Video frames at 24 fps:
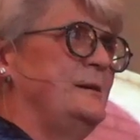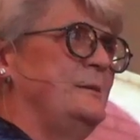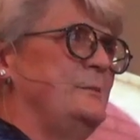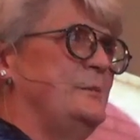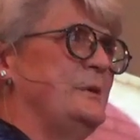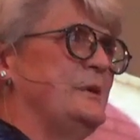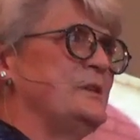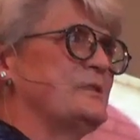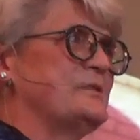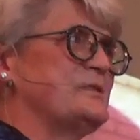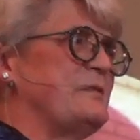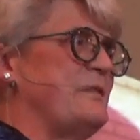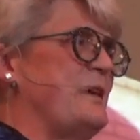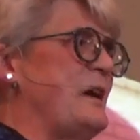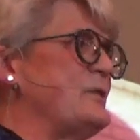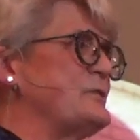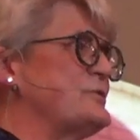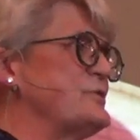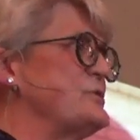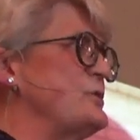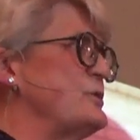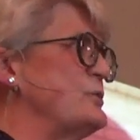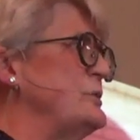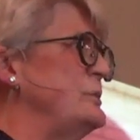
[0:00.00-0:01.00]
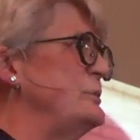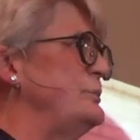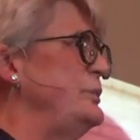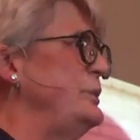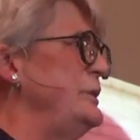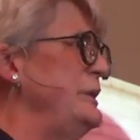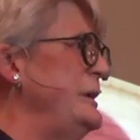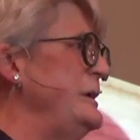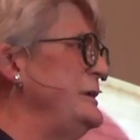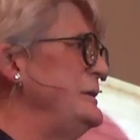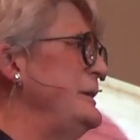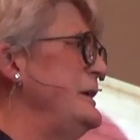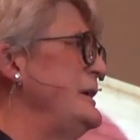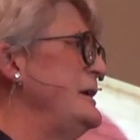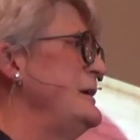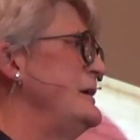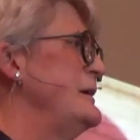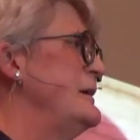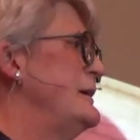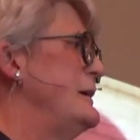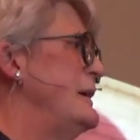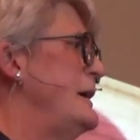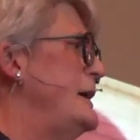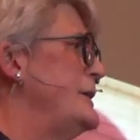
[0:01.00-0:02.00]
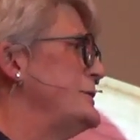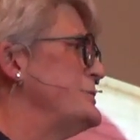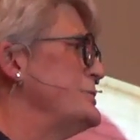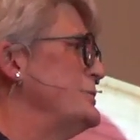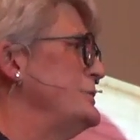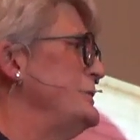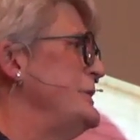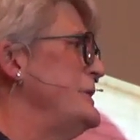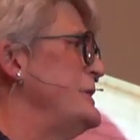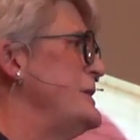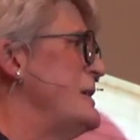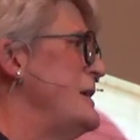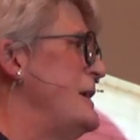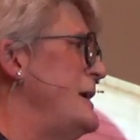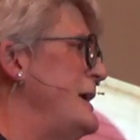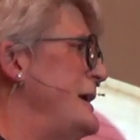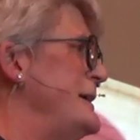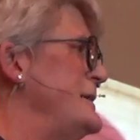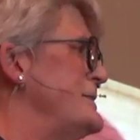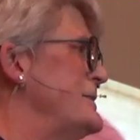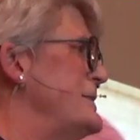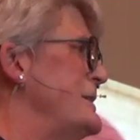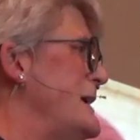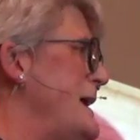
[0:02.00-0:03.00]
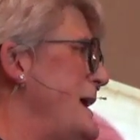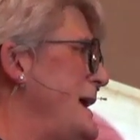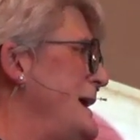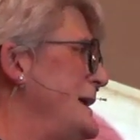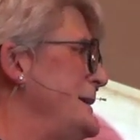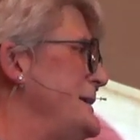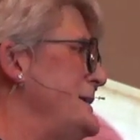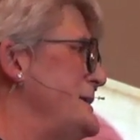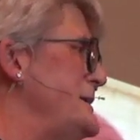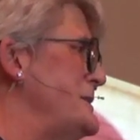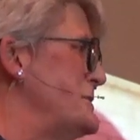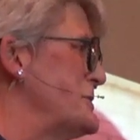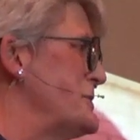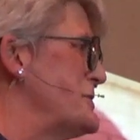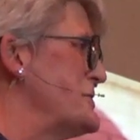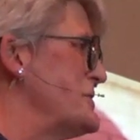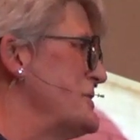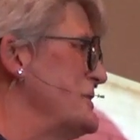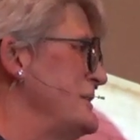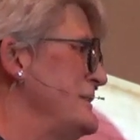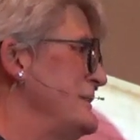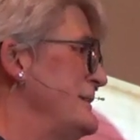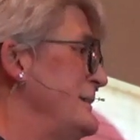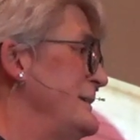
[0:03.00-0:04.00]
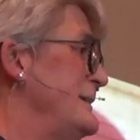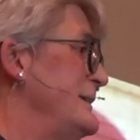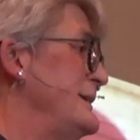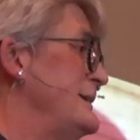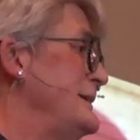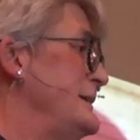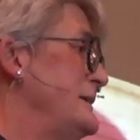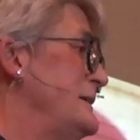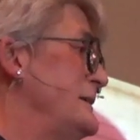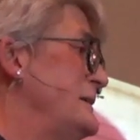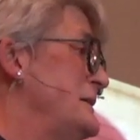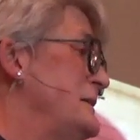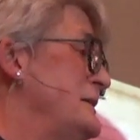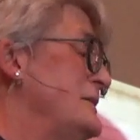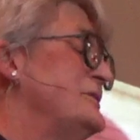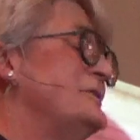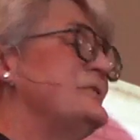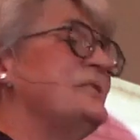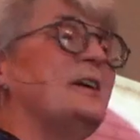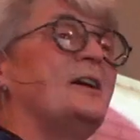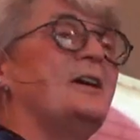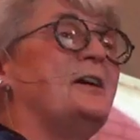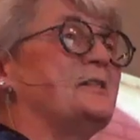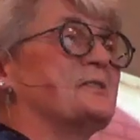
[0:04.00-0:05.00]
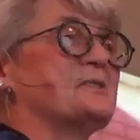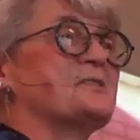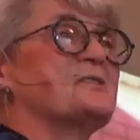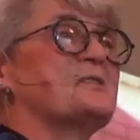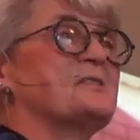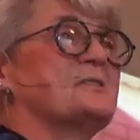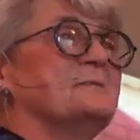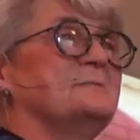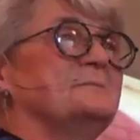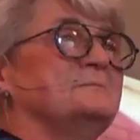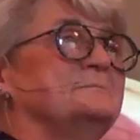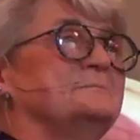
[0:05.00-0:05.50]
because of how so completely, utterly kind God is to us.